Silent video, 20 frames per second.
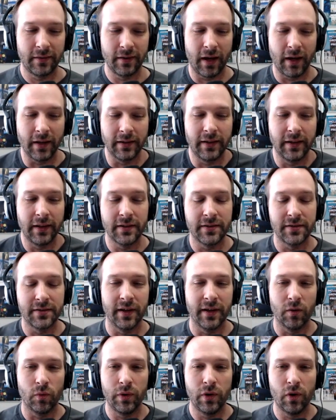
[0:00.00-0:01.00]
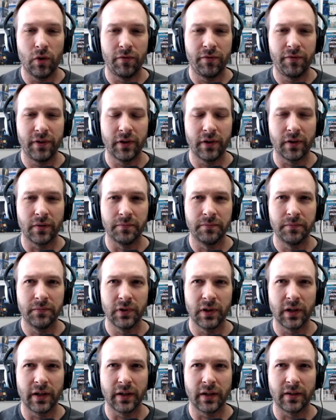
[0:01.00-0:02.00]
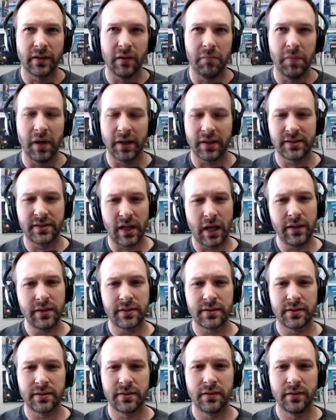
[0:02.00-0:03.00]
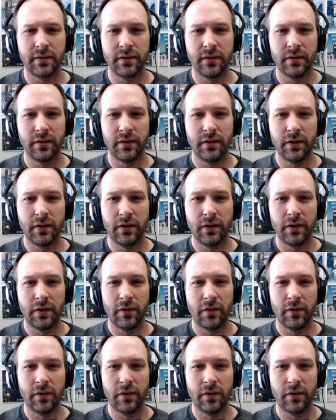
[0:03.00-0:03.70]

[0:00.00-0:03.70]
ideas that we don't feel like they make sense mm-hmm.